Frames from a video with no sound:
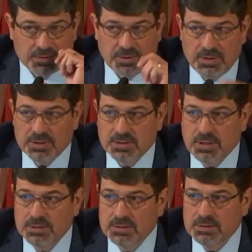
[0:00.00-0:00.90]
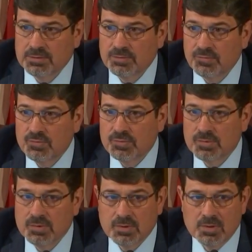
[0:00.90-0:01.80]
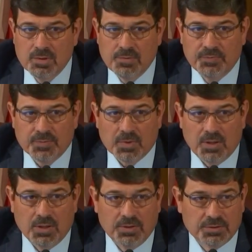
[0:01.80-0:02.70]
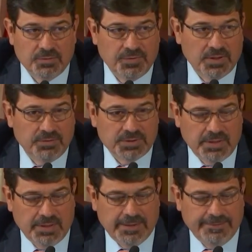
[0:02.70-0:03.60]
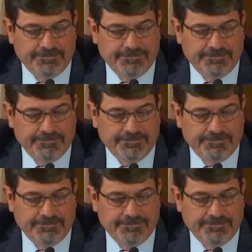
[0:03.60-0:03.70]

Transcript: there any discussion? All those in favor say aye.